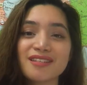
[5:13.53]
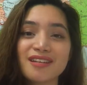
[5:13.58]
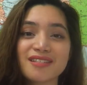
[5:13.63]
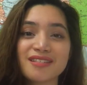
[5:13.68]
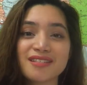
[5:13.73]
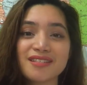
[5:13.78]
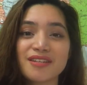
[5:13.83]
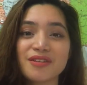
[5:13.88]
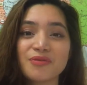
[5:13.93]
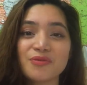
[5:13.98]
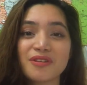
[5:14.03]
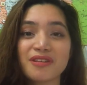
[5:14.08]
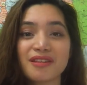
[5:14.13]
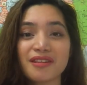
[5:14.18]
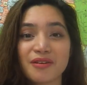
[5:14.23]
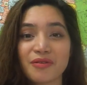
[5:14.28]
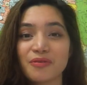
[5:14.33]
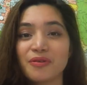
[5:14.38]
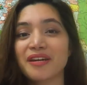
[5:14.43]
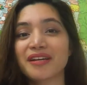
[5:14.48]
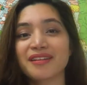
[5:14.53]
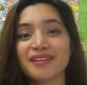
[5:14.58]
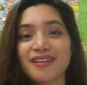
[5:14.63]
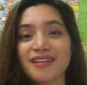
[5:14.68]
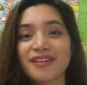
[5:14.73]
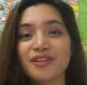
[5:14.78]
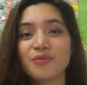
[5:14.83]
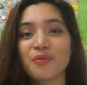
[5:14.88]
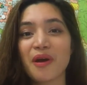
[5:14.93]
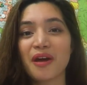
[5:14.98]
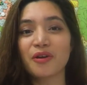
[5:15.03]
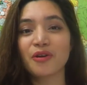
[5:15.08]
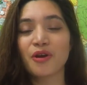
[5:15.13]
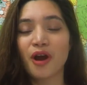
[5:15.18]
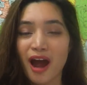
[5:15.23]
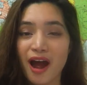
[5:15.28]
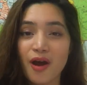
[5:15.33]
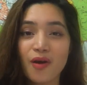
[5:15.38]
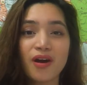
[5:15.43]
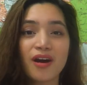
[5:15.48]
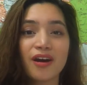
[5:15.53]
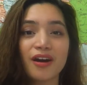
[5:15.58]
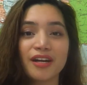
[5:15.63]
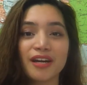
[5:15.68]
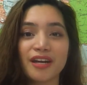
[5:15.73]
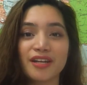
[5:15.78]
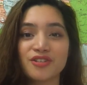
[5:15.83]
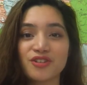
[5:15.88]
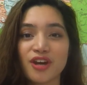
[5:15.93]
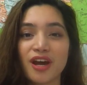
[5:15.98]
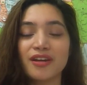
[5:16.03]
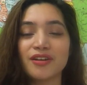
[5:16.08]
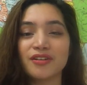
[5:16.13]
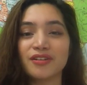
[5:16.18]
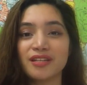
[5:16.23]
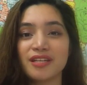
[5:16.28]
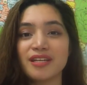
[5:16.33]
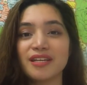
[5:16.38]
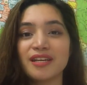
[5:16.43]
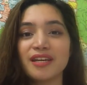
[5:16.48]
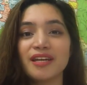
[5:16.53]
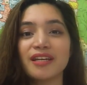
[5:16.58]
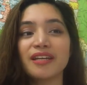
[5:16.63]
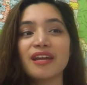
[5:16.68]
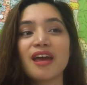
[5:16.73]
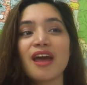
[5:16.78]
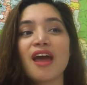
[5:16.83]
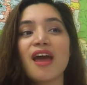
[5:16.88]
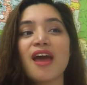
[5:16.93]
dusty really quickly no matter how hard I try to clean it.